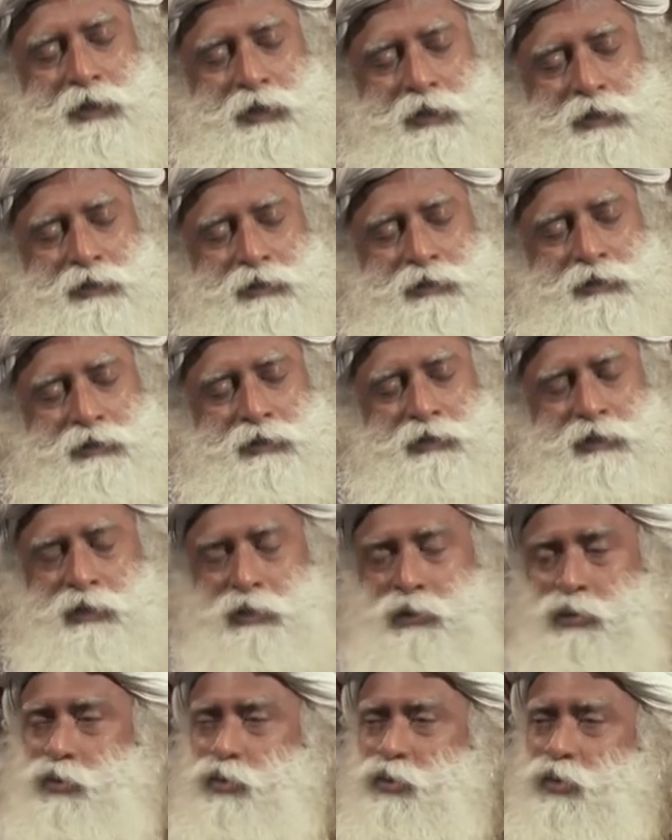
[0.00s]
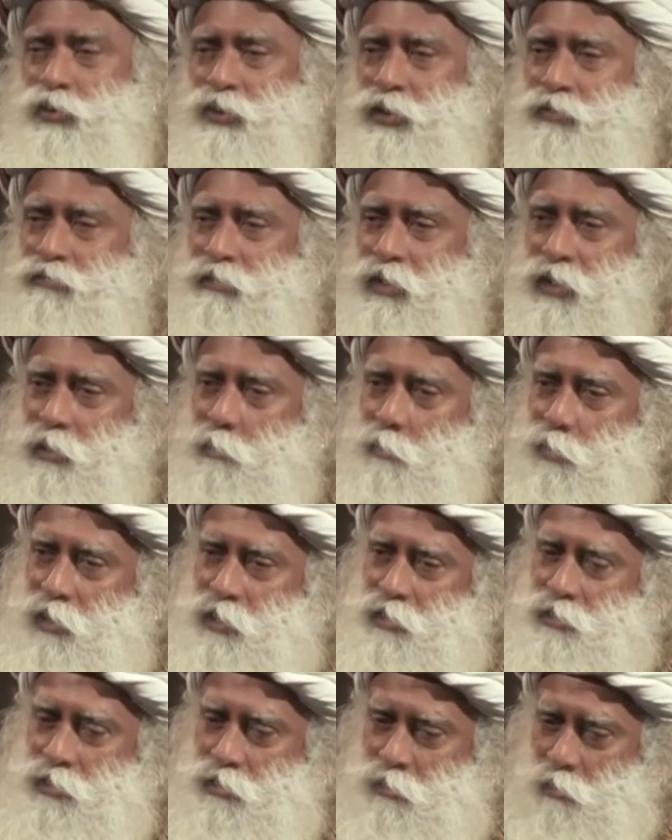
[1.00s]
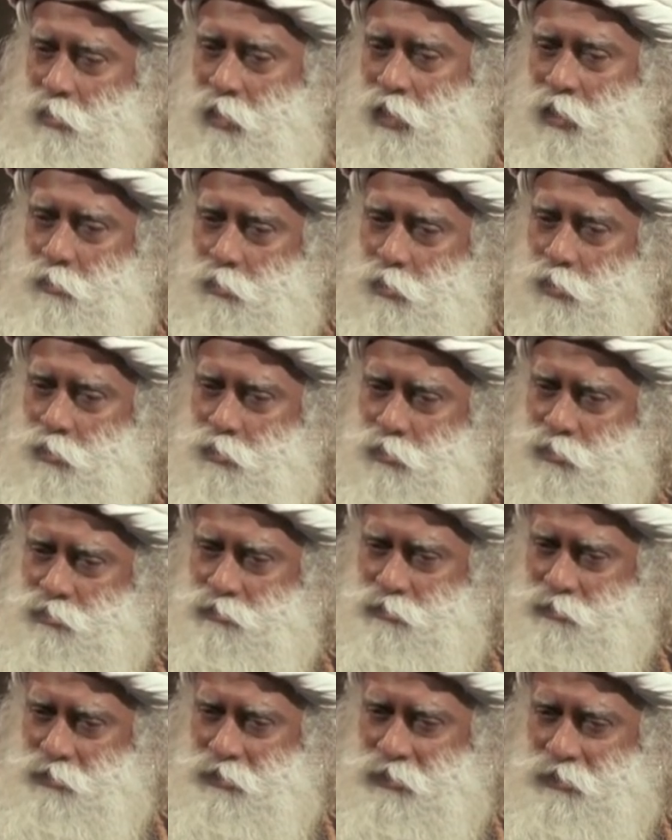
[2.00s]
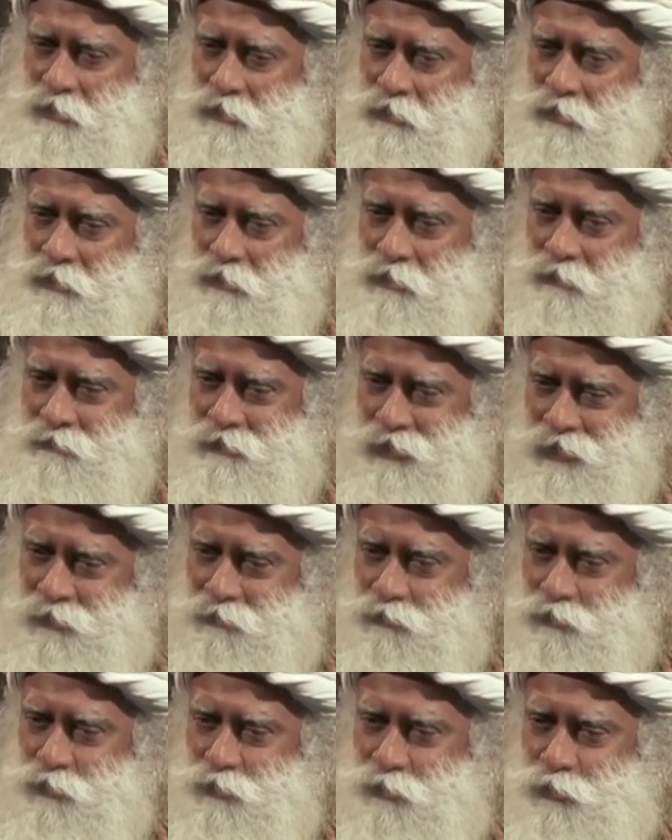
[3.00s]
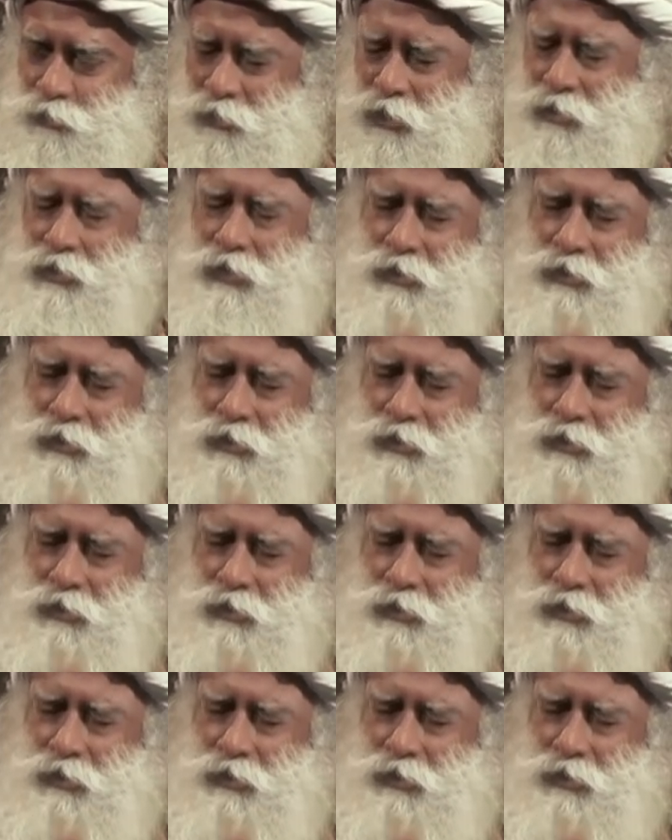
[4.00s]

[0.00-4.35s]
minutes, you know that funny place in your elbow where if you do the